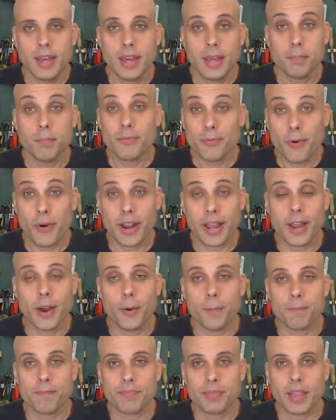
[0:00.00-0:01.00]
And before I
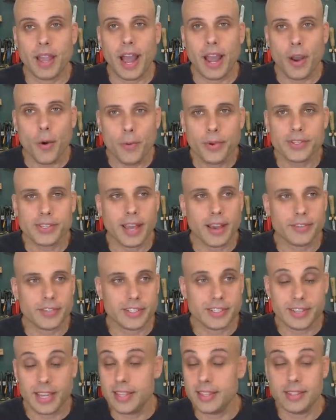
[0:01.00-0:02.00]
go, I always have to
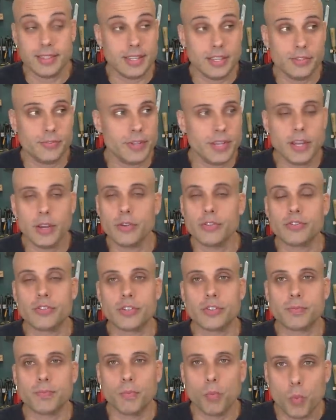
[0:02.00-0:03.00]
say that these videos
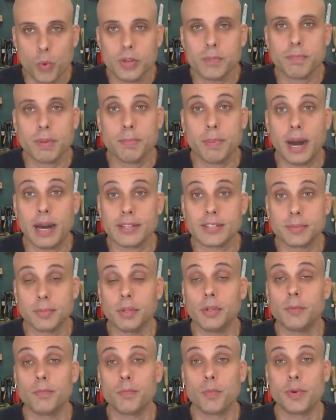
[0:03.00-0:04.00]
just wouldn't be
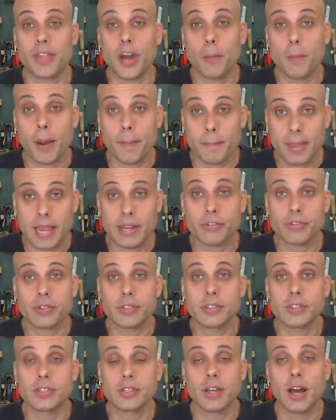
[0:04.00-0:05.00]
possible without my
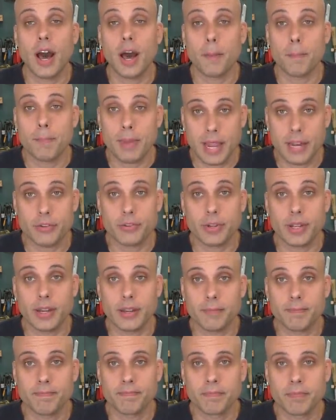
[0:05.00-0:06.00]
patrons on Patreon.